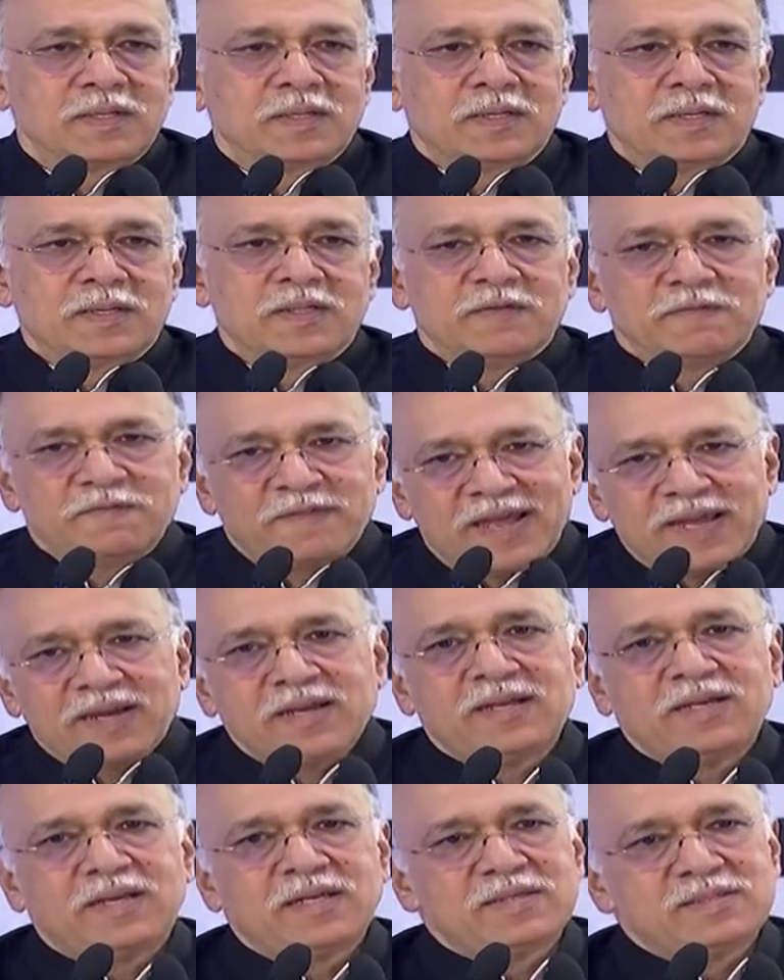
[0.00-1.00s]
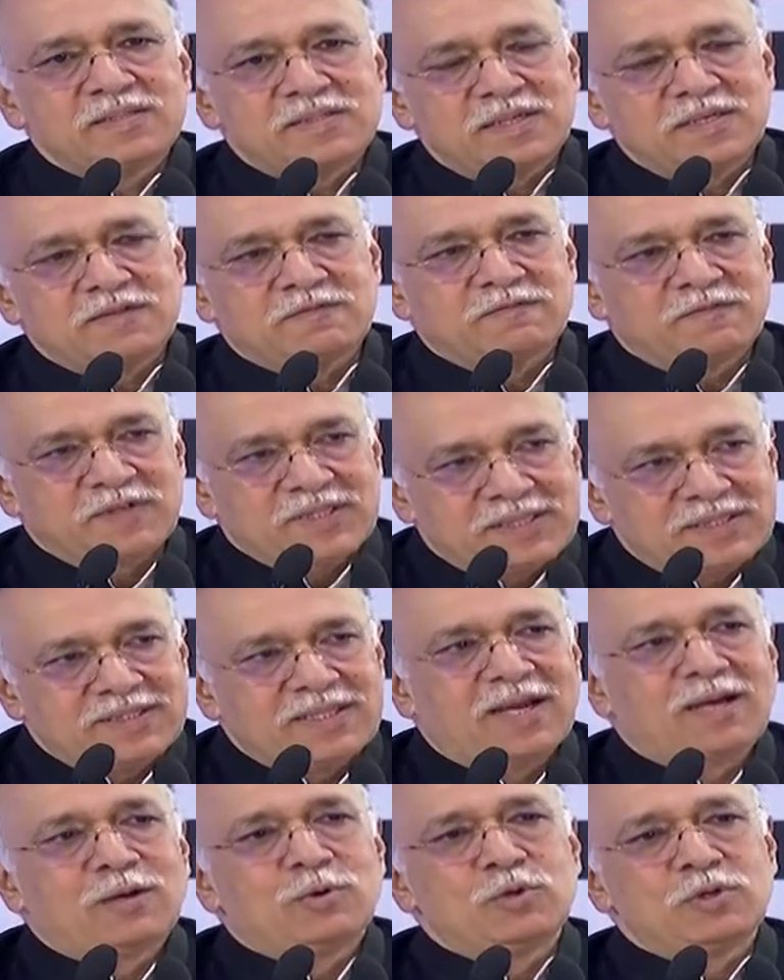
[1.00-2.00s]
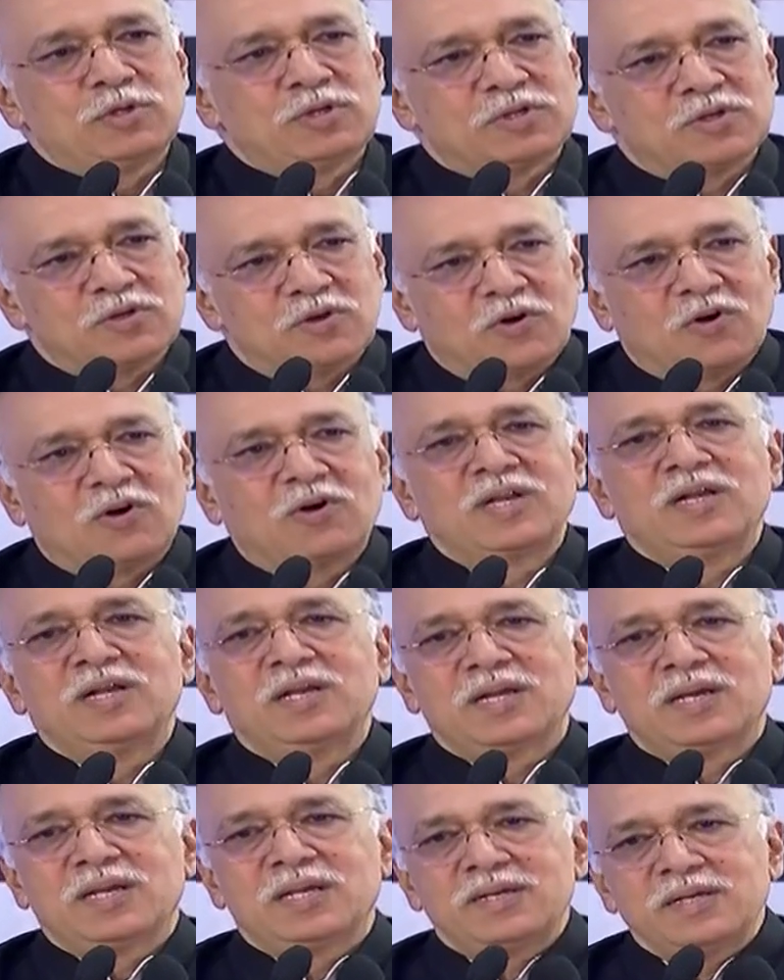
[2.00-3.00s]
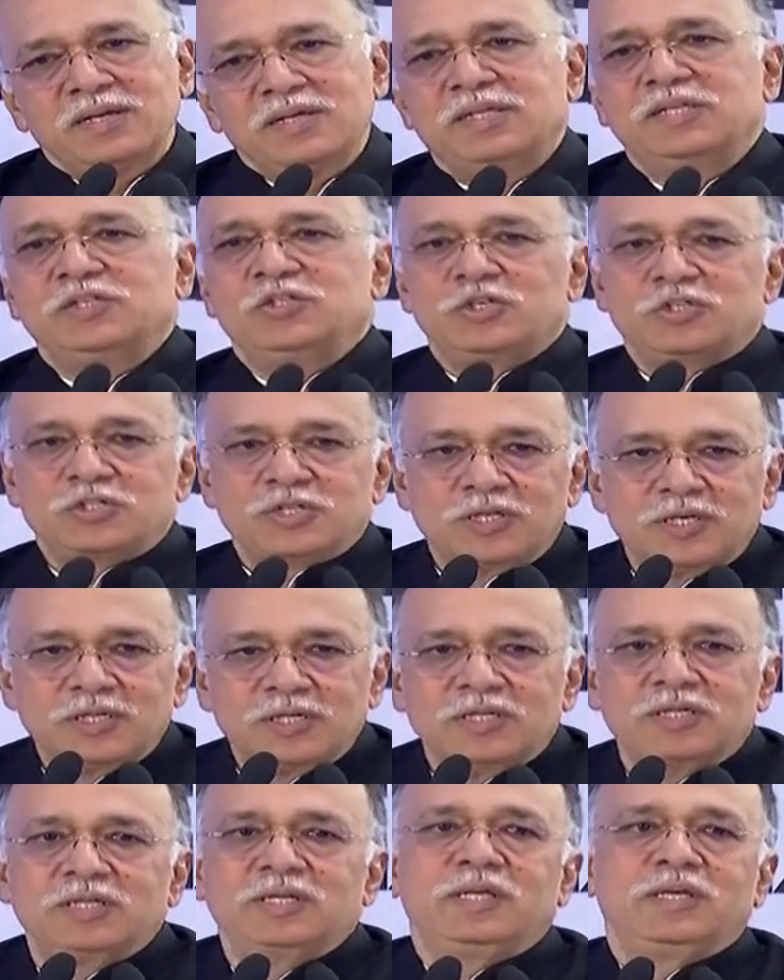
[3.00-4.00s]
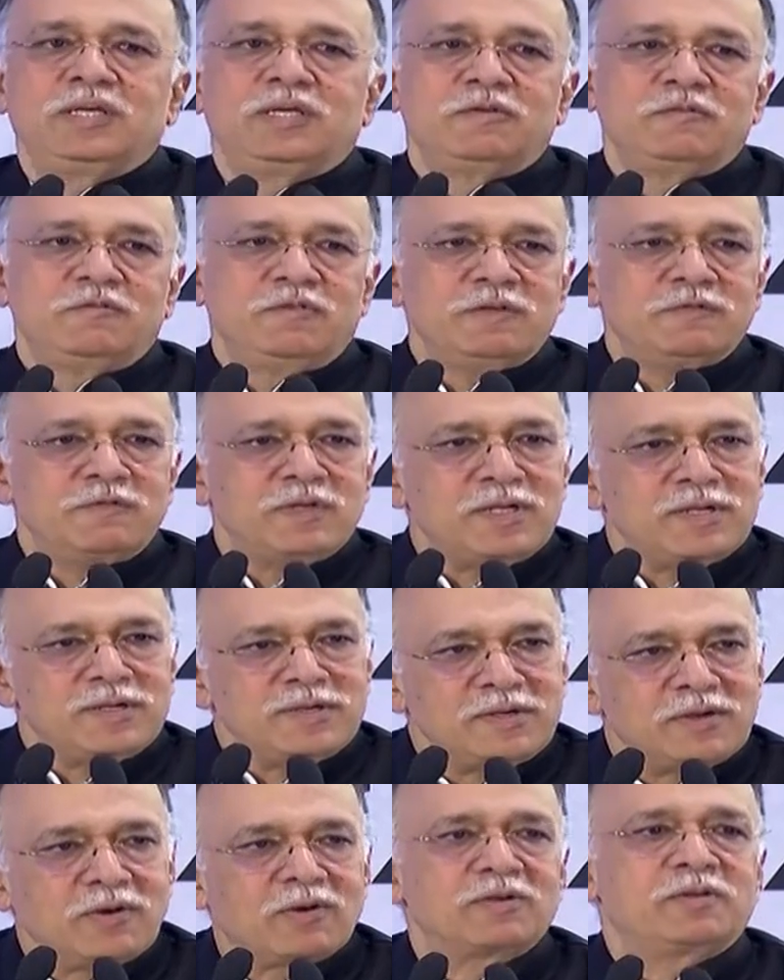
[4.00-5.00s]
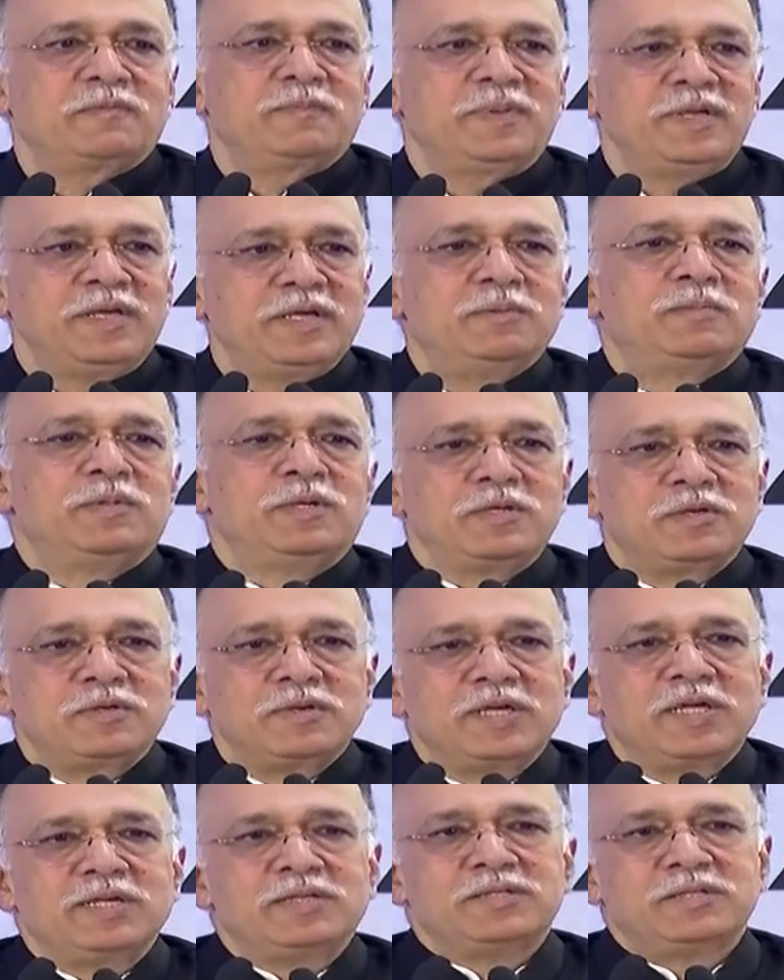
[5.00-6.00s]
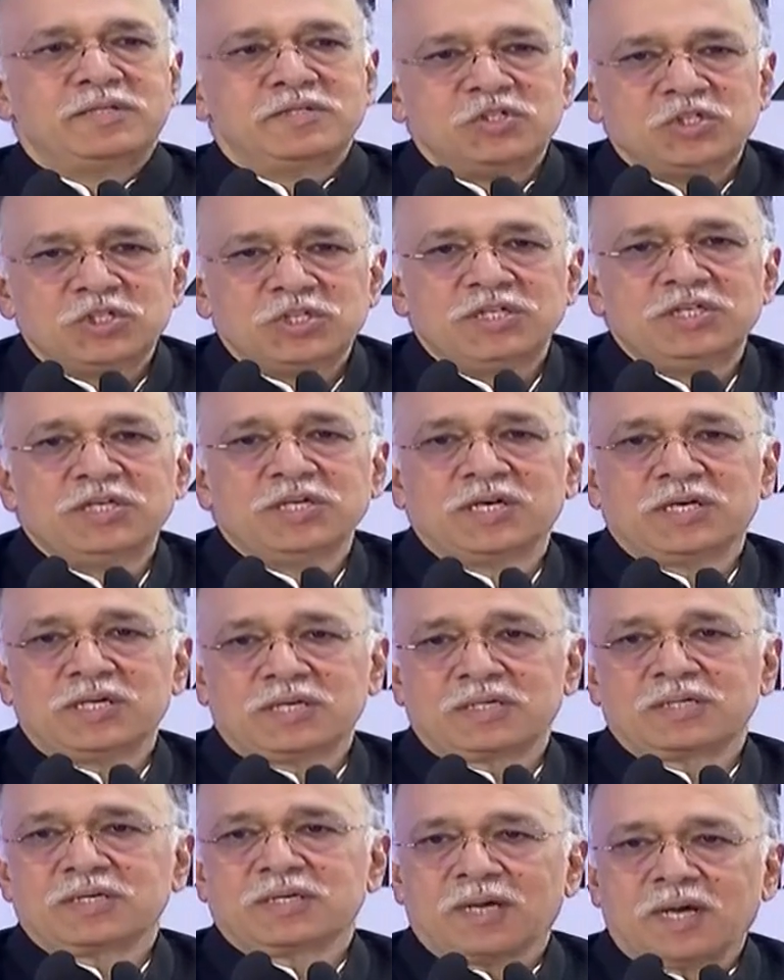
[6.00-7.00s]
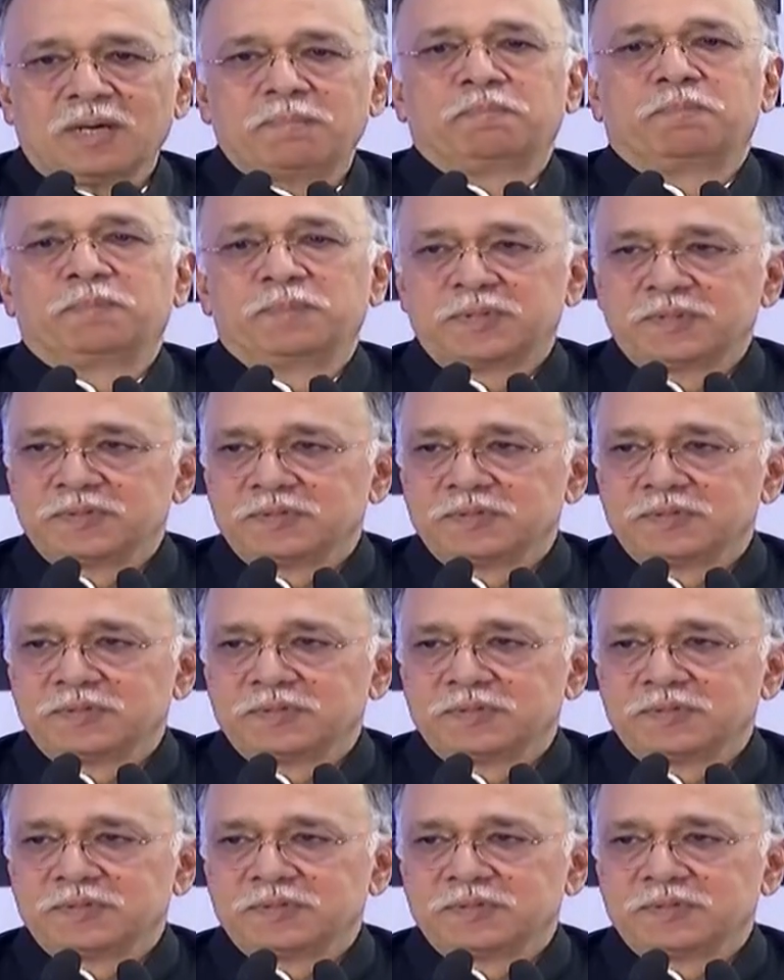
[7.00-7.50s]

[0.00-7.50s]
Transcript: The fact is that without online digital learning, we will not be able to get the GER up.